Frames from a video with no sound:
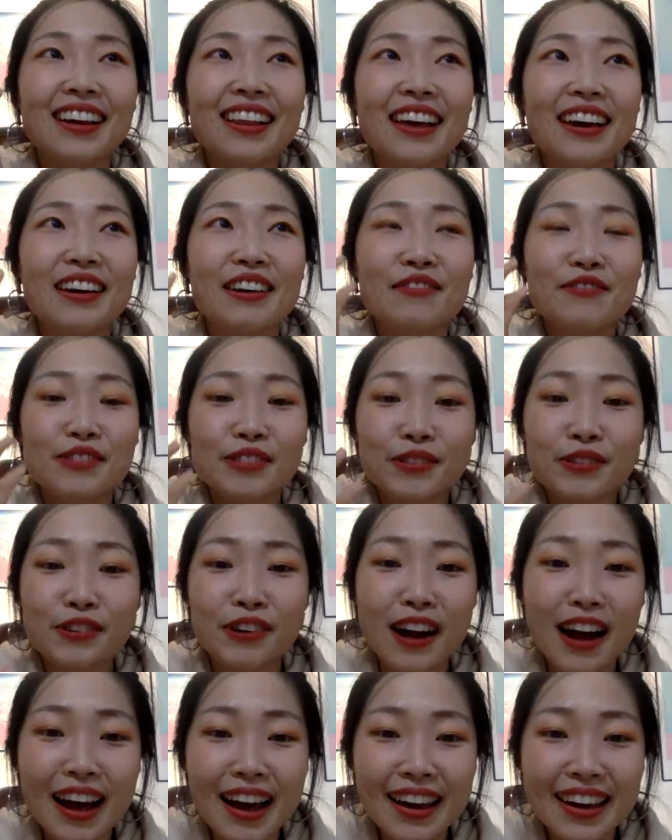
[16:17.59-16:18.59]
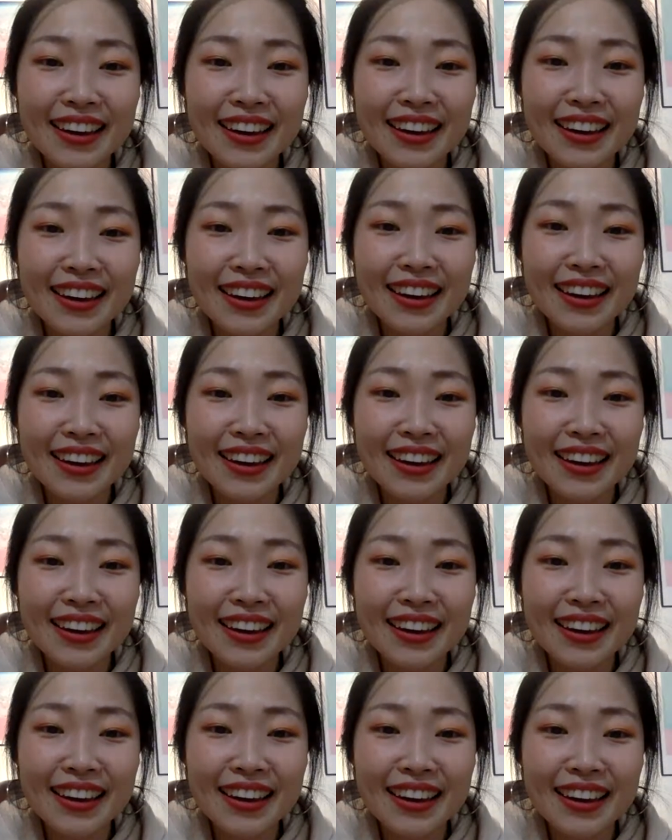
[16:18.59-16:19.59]
Like I was crying, and I called
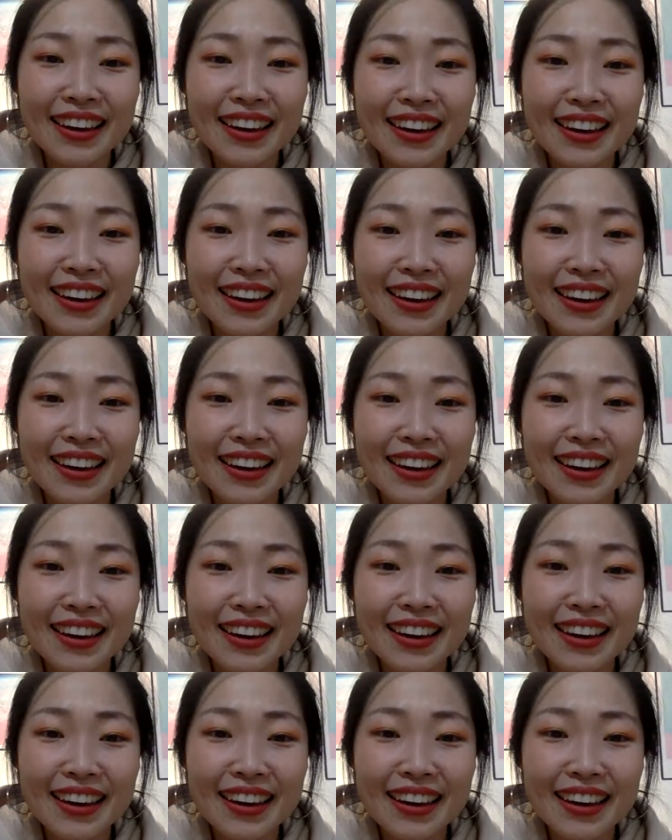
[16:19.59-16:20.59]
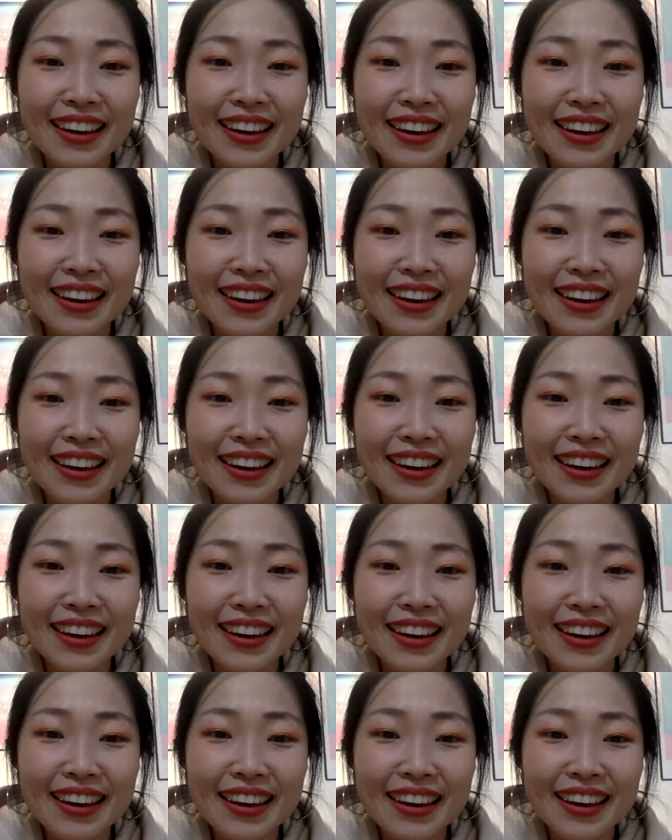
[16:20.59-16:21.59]
my mom. I was crying, and then my
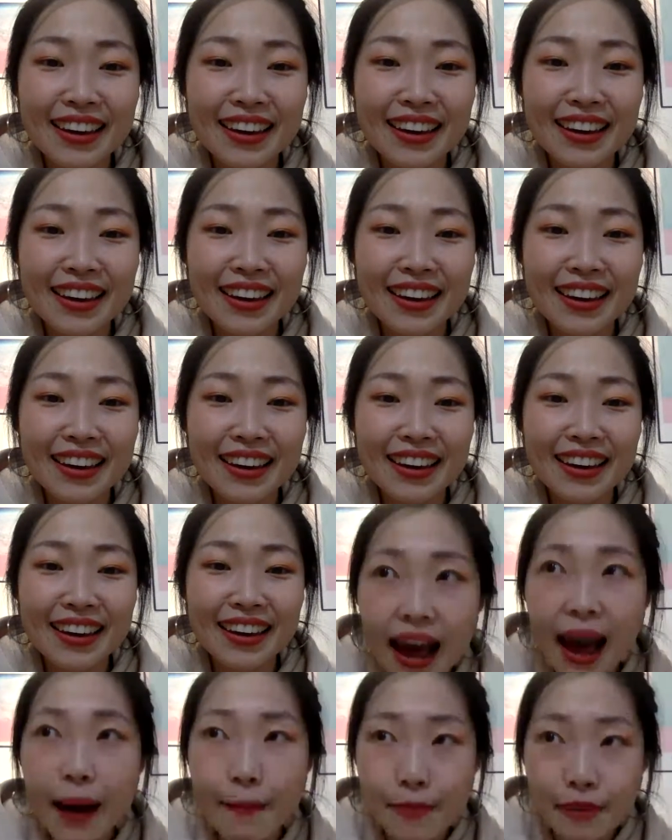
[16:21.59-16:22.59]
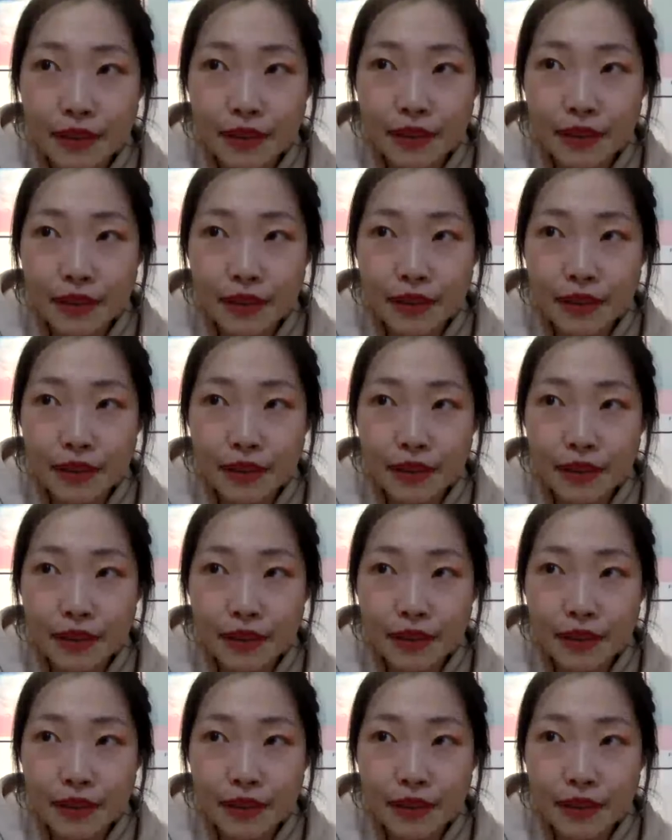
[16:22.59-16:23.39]
mom was like, "What happened?"